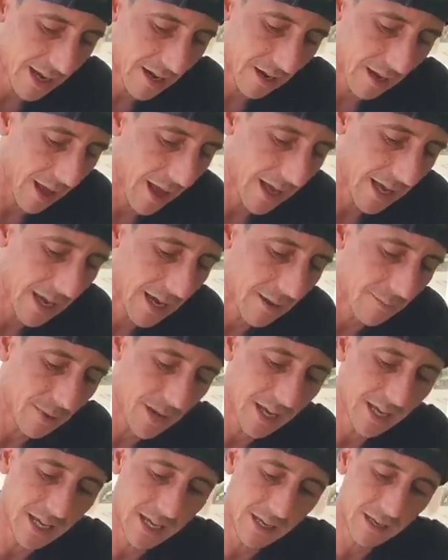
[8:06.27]
get a I get a
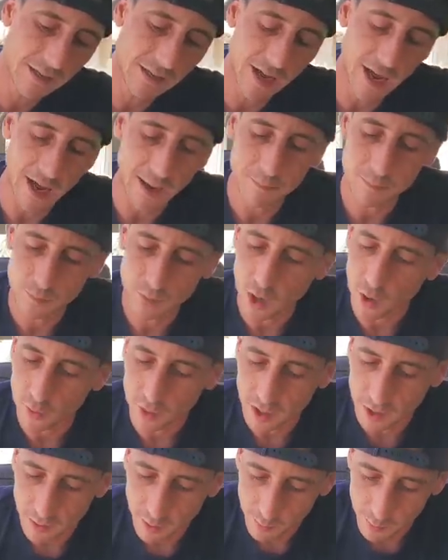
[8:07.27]
biggie. I'm
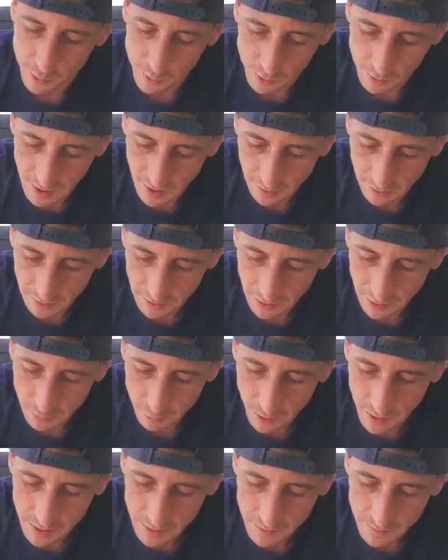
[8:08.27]
going in the pool, man, on
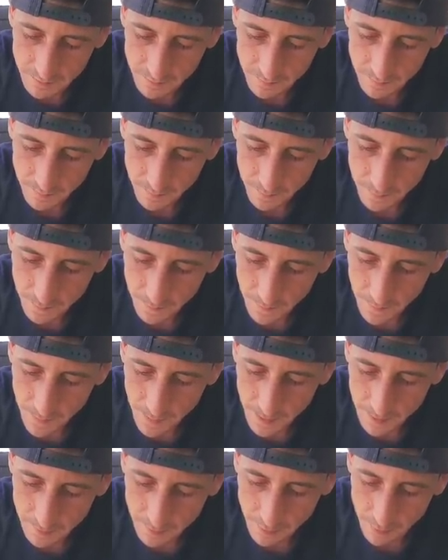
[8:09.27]
this one.
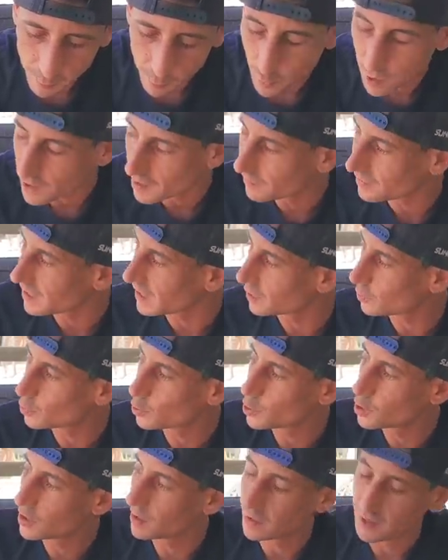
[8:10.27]
One of
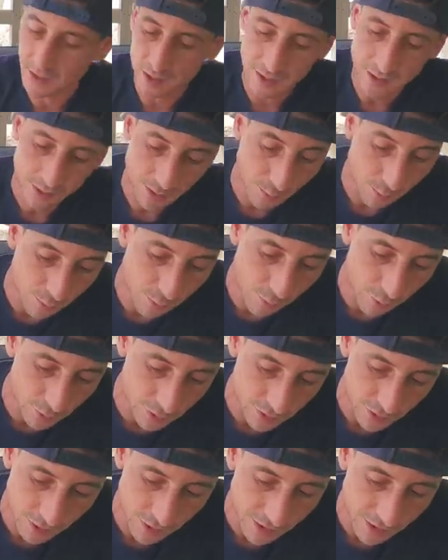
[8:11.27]
each. The pool's